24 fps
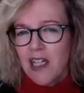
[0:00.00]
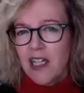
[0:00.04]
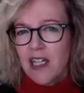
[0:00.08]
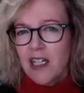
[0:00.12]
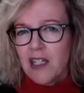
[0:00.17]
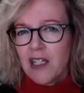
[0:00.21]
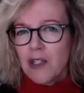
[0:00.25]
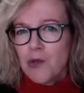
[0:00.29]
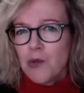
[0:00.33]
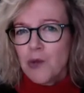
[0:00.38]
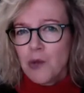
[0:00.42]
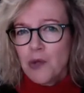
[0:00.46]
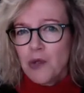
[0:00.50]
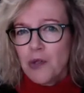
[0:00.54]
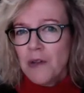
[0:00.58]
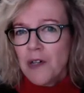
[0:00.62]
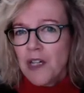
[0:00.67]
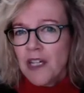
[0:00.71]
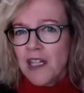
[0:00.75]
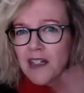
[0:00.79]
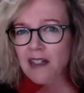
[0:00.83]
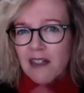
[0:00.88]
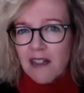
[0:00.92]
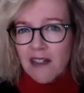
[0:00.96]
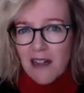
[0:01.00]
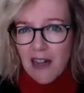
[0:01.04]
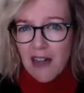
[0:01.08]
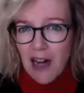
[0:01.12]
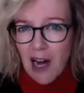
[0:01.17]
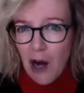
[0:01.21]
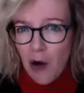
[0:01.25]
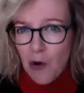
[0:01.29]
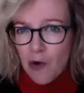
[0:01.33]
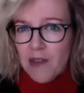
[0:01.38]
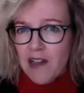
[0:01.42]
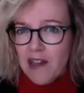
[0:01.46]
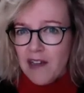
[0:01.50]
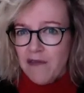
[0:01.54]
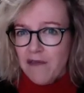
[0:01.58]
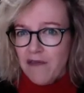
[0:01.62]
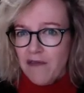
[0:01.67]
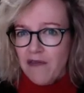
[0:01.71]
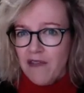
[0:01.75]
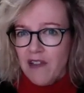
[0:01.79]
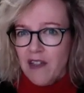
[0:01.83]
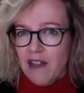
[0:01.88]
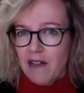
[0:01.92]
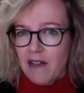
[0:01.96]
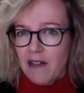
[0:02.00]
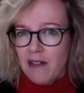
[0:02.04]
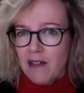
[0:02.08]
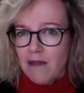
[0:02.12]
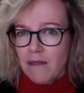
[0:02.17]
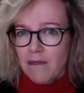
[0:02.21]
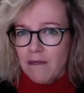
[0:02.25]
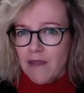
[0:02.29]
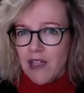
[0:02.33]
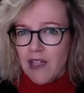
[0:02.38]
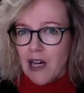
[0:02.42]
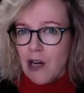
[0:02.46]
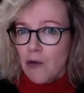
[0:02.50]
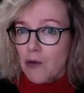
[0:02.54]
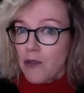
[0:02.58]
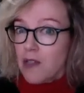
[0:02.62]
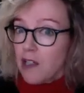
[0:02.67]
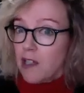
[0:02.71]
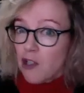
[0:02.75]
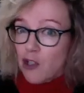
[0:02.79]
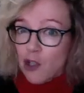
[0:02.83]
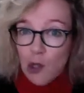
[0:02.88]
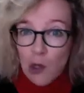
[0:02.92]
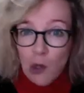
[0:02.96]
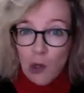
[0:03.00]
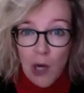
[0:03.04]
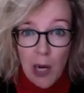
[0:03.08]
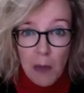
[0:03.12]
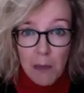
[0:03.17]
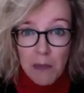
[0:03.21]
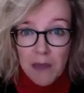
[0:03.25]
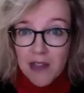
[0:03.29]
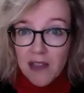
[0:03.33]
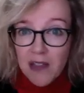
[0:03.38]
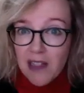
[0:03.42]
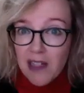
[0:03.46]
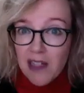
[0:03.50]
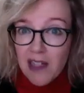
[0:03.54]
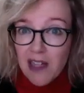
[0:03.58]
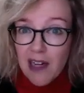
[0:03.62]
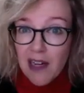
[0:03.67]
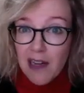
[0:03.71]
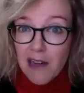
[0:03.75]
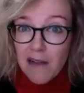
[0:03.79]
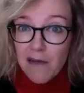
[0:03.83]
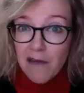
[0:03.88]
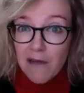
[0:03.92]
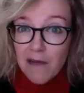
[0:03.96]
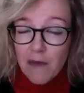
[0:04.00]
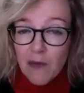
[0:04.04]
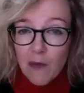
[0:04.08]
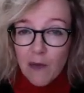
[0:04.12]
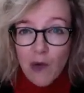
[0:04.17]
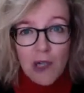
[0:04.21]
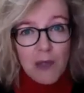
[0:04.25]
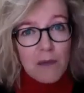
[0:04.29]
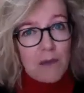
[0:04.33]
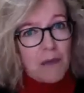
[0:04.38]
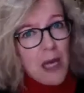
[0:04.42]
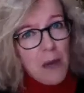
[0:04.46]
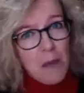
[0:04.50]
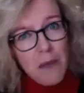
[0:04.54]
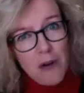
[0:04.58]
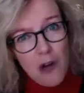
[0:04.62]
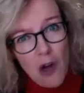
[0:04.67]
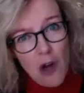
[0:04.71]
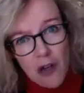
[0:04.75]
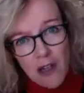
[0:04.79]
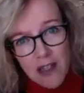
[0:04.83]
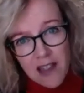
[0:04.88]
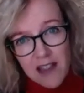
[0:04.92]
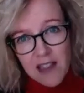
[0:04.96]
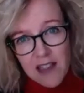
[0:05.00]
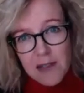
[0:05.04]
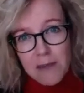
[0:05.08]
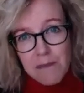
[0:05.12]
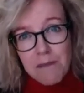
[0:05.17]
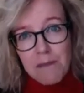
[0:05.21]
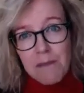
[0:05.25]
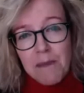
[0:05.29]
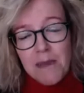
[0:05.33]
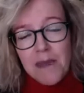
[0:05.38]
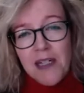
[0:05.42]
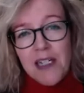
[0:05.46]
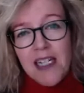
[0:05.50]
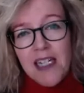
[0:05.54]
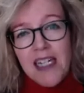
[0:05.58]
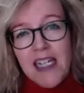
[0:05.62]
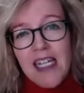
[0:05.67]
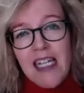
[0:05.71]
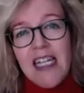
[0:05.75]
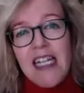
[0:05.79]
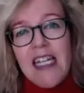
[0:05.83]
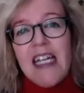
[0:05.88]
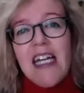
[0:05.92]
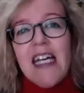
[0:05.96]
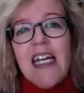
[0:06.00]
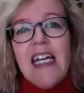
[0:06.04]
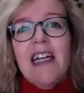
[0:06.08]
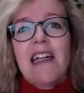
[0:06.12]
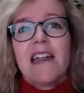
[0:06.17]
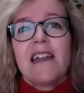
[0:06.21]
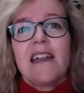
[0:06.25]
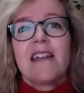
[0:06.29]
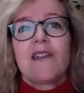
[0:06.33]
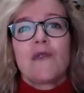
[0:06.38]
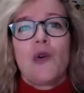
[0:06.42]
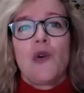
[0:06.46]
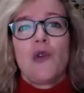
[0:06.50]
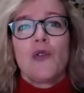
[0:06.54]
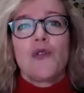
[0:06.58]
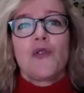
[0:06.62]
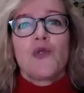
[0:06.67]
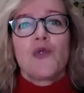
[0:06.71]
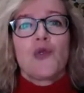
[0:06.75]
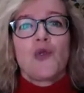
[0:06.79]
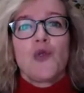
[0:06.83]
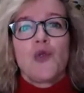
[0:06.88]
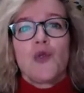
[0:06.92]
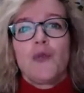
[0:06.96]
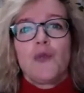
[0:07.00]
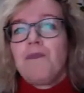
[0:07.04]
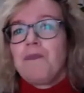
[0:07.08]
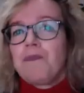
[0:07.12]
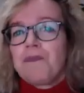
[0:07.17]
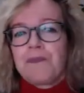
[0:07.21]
to how they feel, how they show up in their life, what may block them, and also,